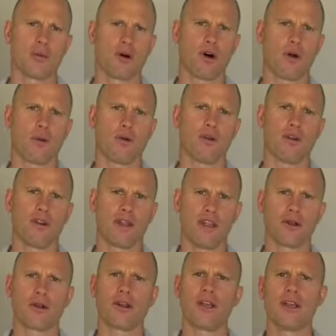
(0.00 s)
Palmer, in
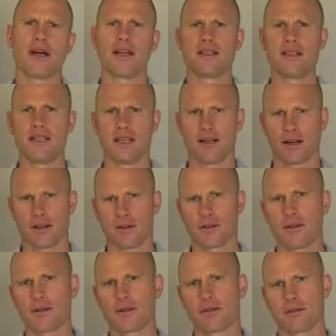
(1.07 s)
the early
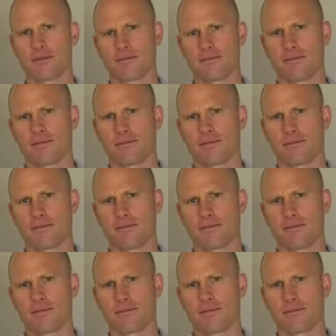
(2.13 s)
1900s.